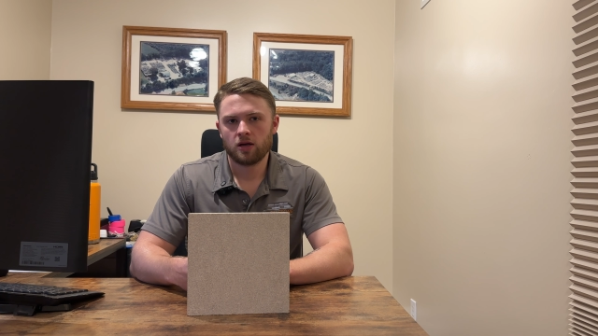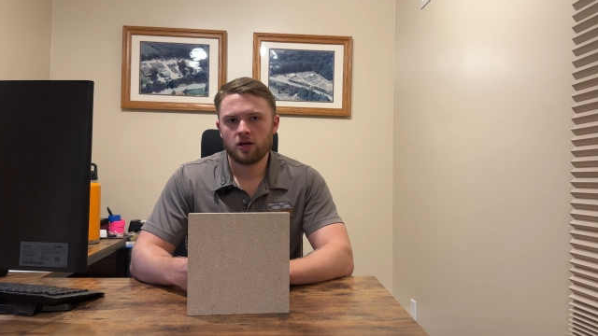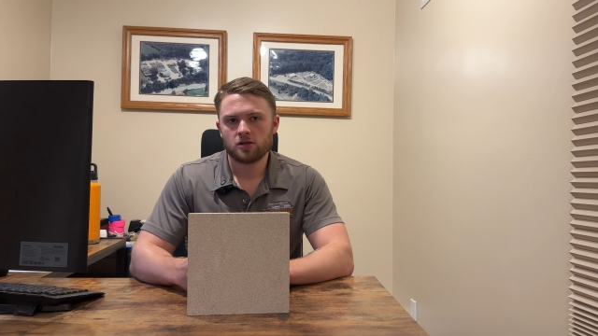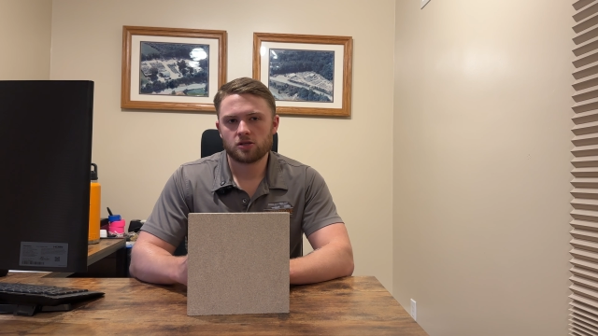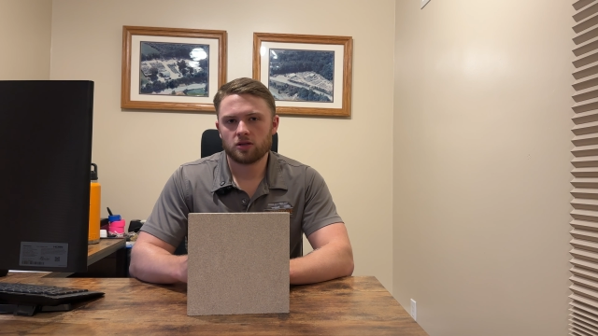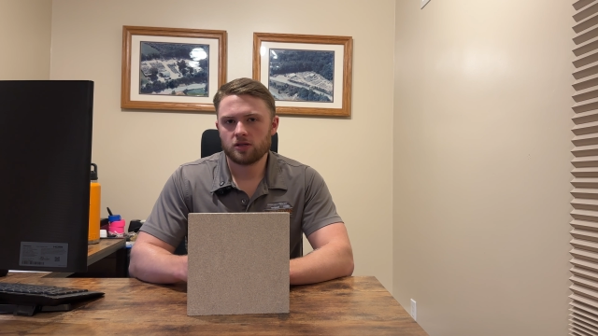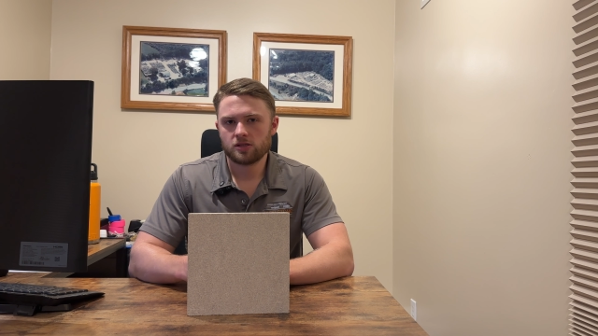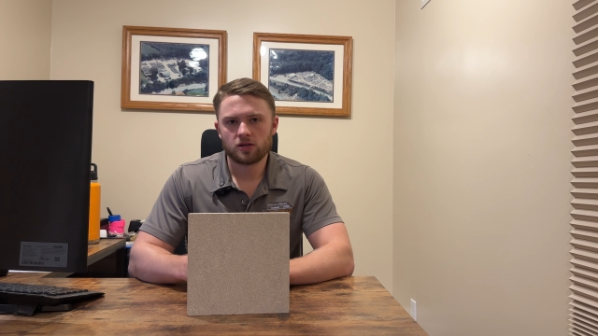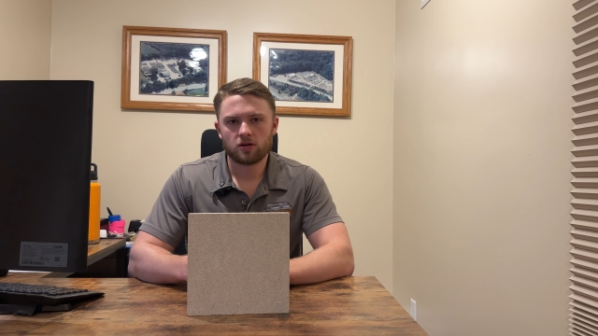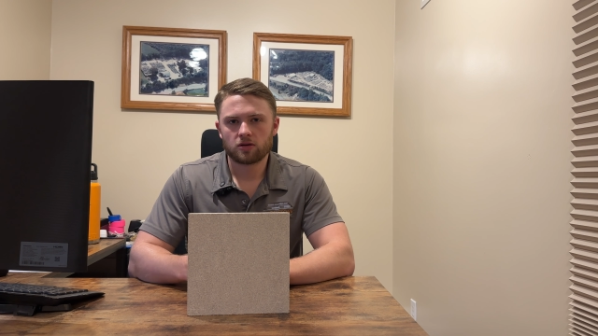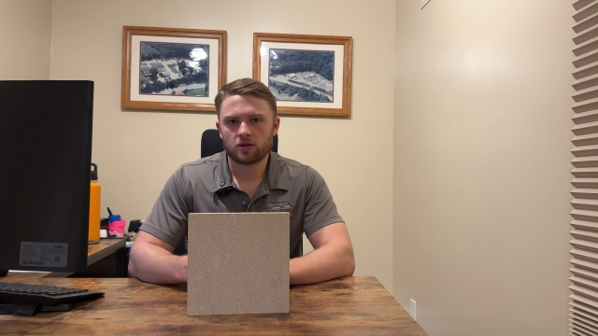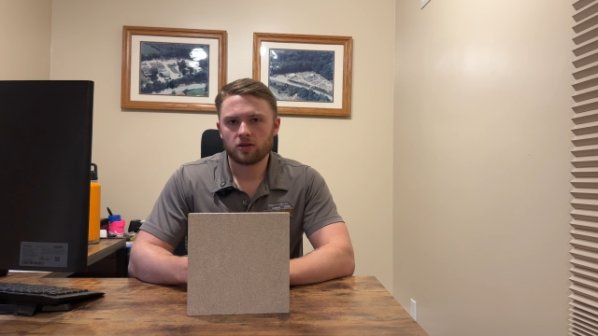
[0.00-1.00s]
So let's
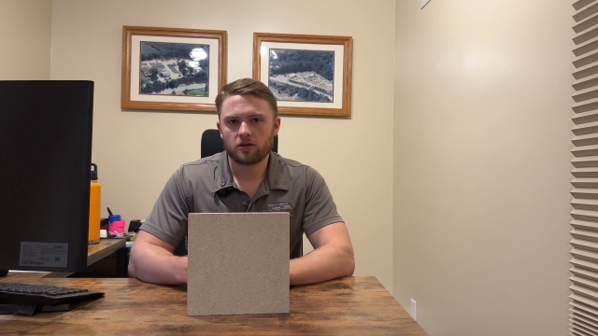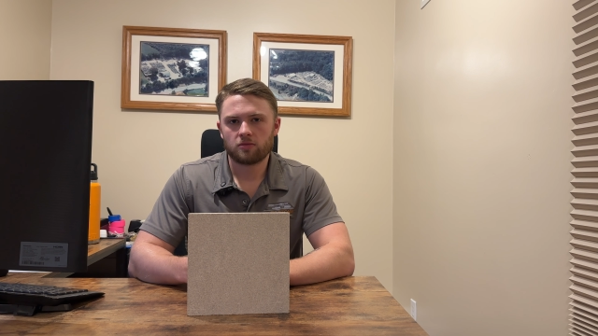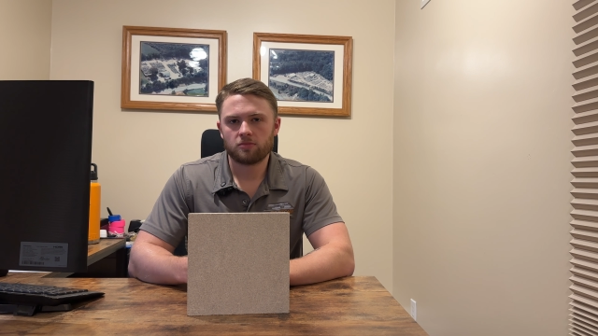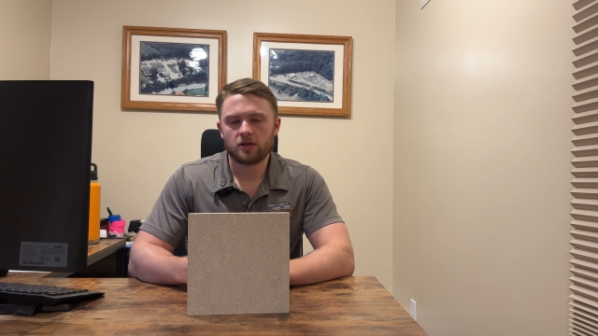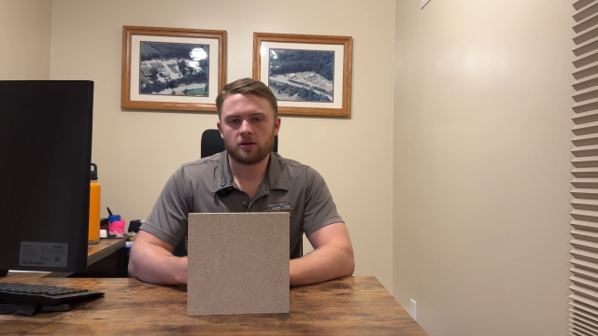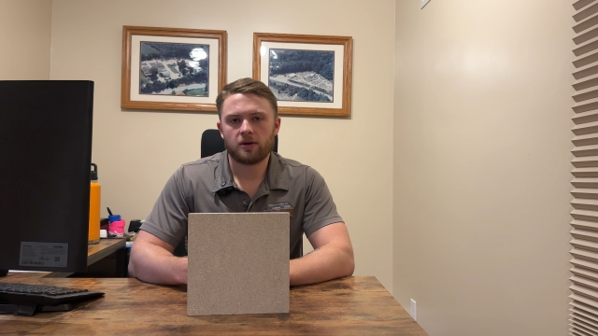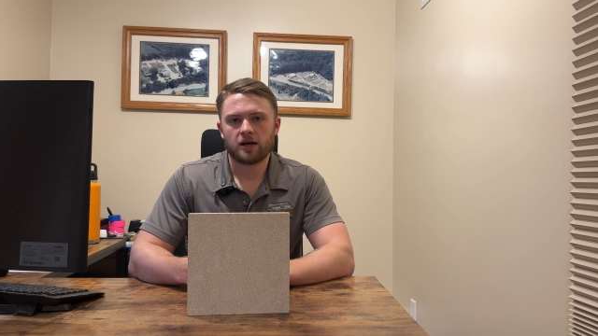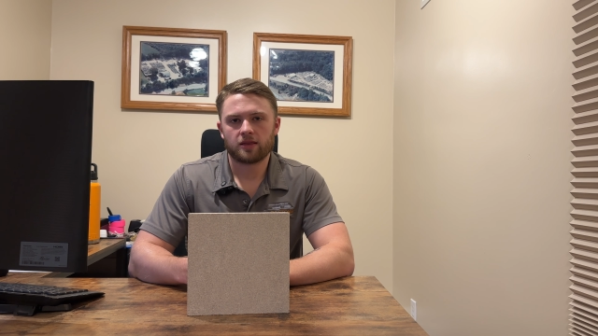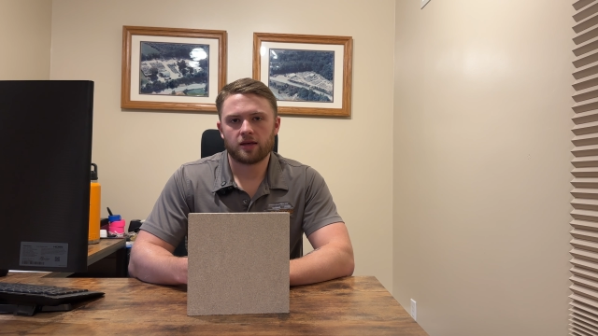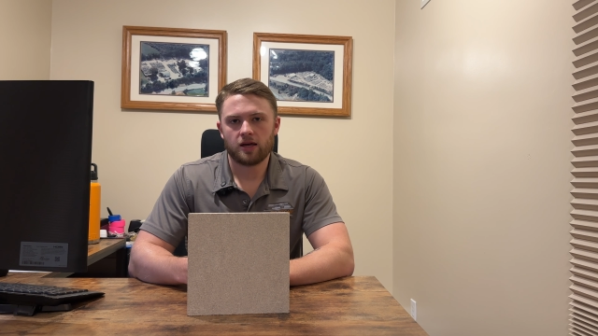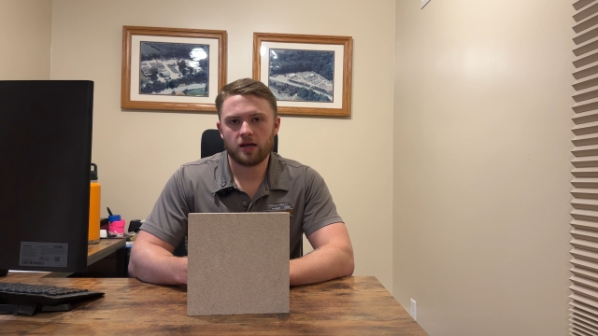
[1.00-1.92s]
talk a little bit about the